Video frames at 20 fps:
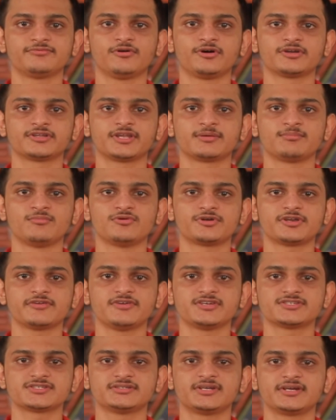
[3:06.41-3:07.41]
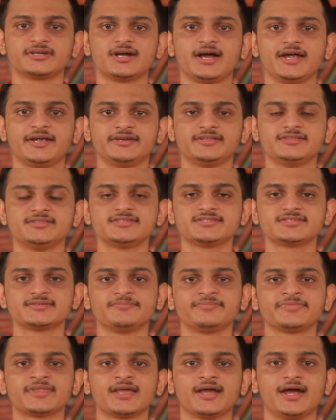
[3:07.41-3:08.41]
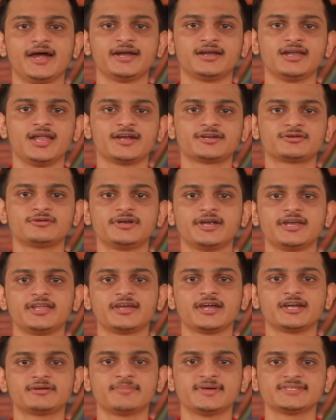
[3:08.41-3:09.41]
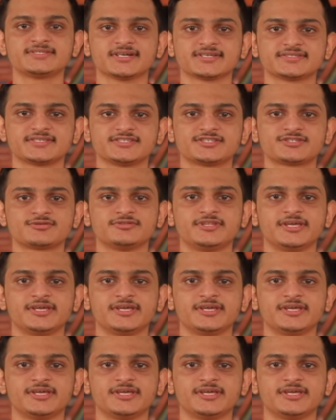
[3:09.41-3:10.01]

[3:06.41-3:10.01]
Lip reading: for their motivation and guidance. I'd like to dedicate my success to